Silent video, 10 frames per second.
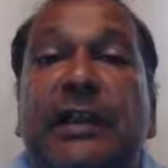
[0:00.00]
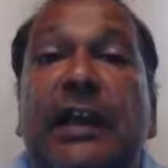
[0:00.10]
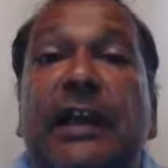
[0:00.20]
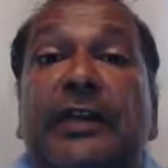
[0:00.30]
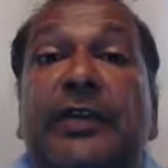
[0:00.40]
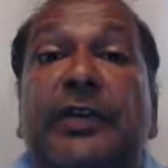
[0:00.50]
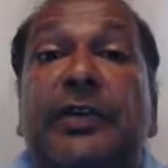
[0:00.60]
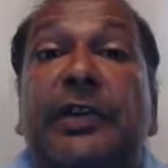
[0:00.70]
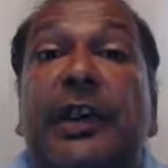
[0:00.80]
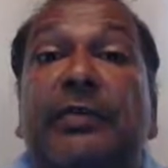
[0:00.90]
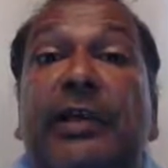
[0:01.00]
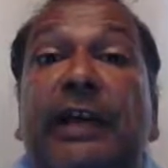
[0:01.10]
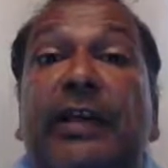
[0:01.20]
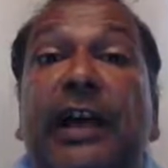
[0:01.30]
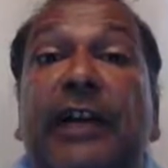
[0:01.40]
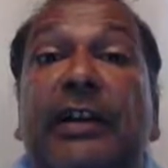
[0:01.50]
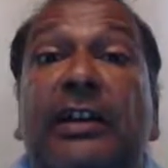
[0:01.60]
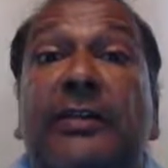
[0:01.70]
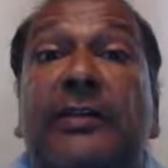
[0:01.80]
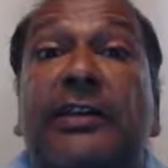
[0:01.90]
And you'll create better
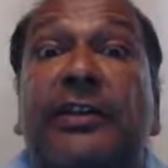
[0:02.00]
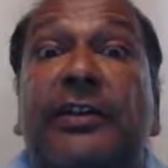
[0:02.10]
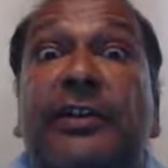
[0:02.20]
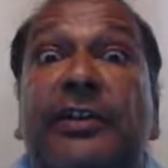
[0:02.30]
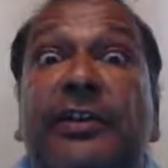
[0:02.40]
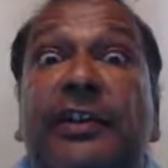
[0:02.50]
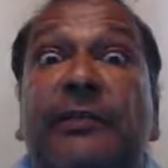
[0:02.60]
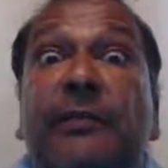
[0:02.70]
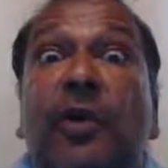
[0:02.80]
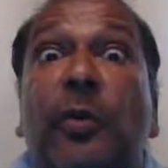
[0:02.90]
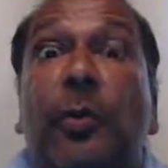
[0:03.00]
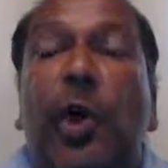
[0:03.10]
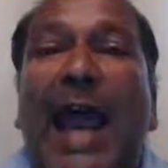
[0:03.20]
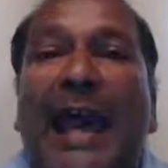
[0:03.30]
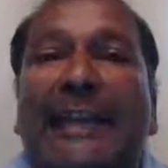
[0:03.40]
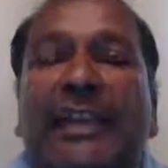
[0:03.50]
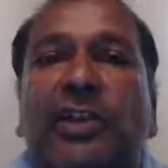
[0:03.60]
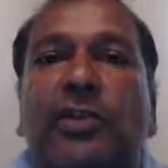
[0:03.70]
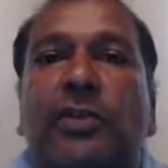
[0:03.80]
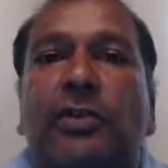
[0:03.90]
outcomes and you'll receive more
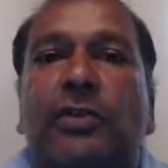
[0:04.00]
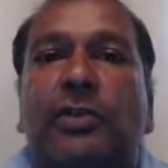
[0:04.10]
practical